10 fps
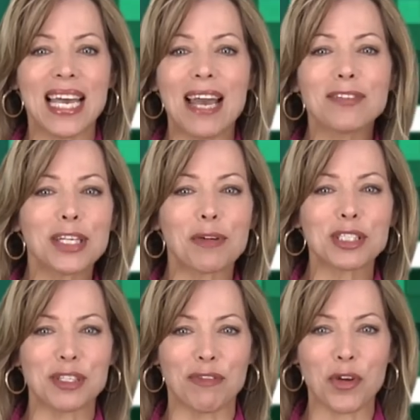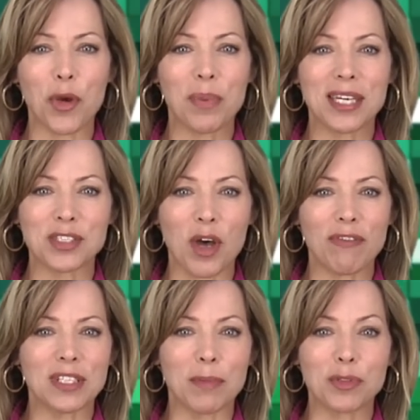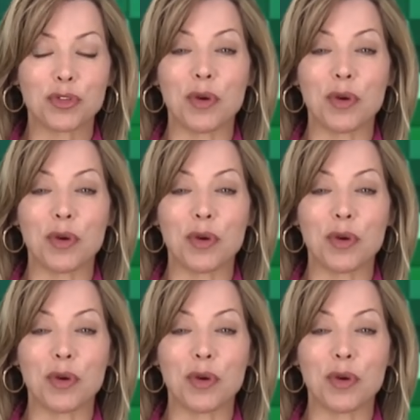Ever notice the photo pit is often the most